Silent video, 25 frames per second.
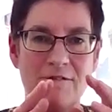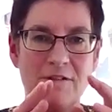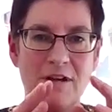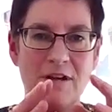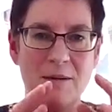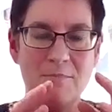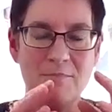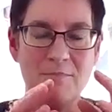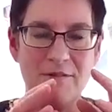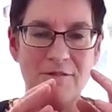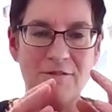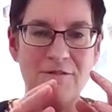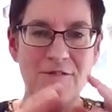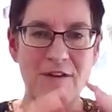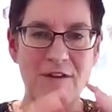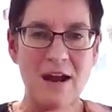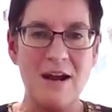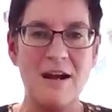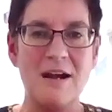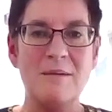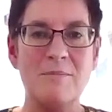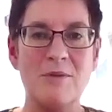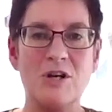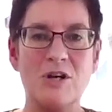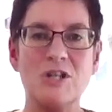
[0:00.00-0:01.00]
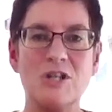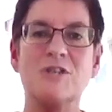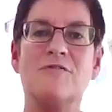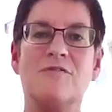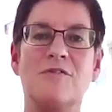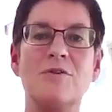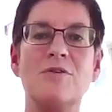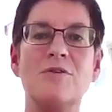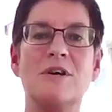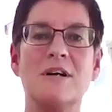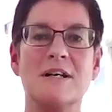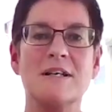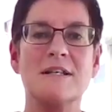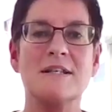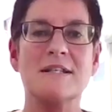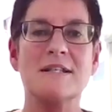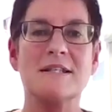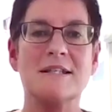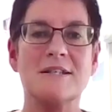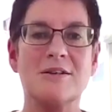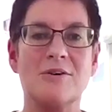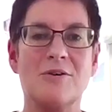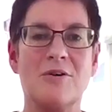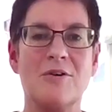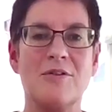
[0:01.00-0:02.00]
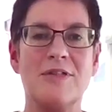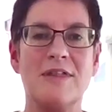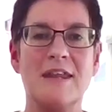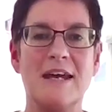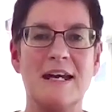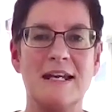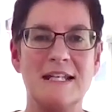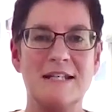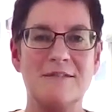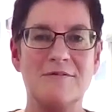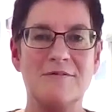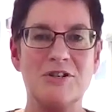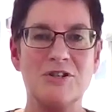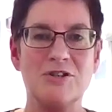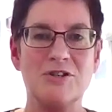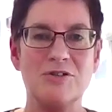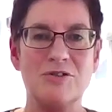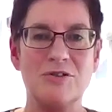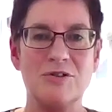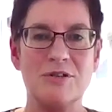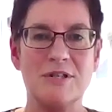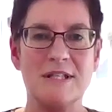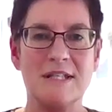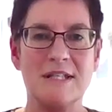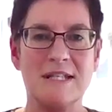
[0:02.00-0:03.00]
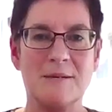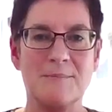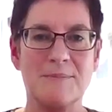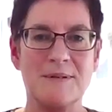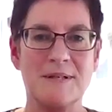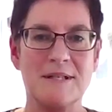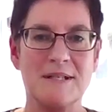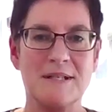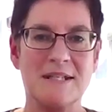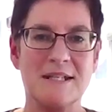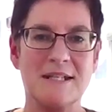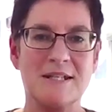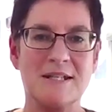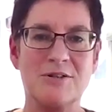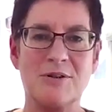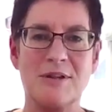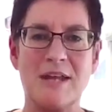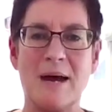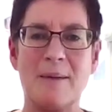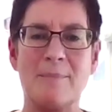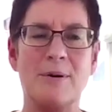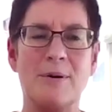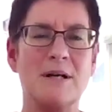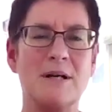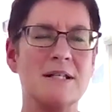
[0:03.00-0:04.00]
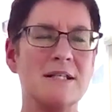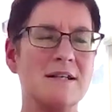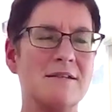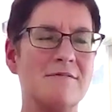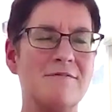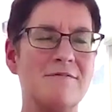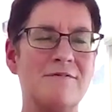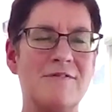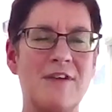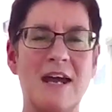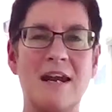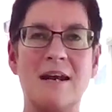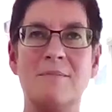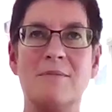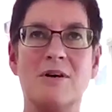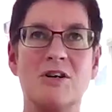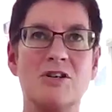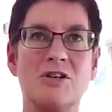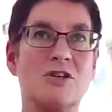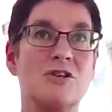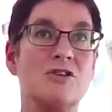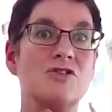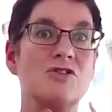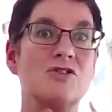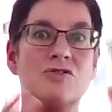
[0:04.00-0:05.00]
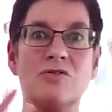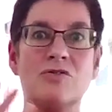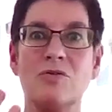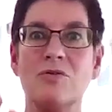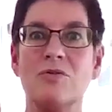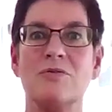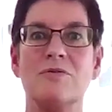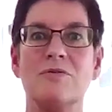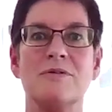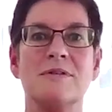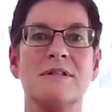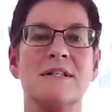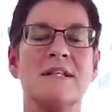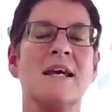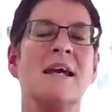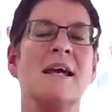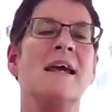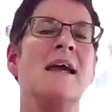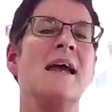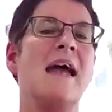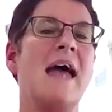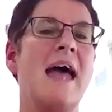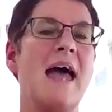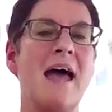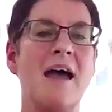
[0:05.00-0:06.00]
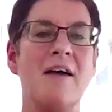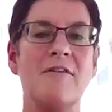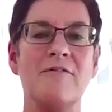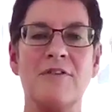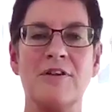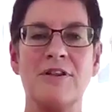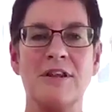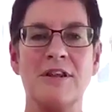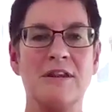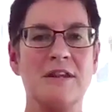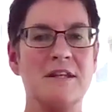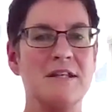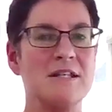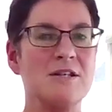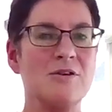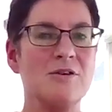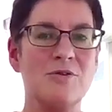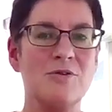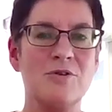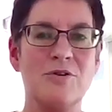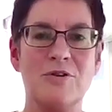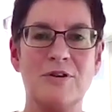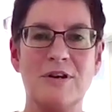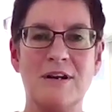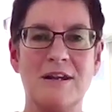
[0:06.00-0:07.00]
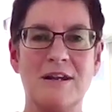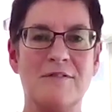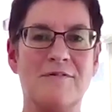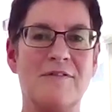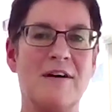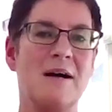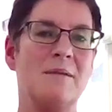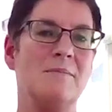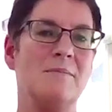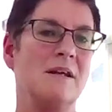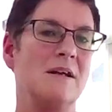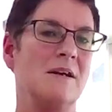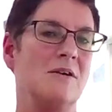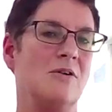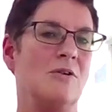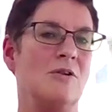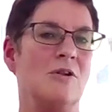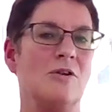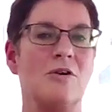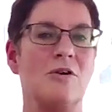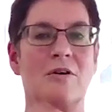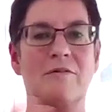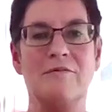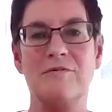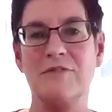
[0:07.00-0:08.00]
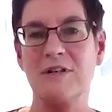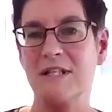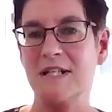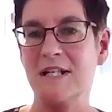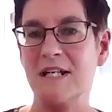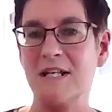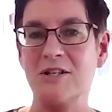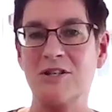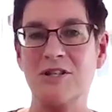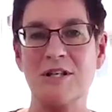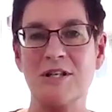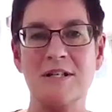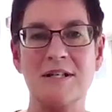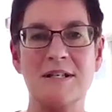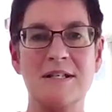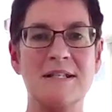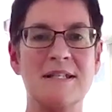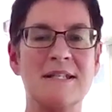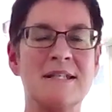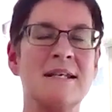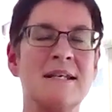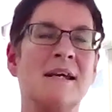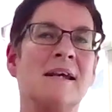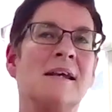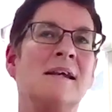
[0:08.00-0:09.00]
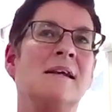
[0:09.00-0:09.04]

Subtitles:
can be very much focused on the individual using substances. So that person very much controls everything that's going on in the family, all the conversations.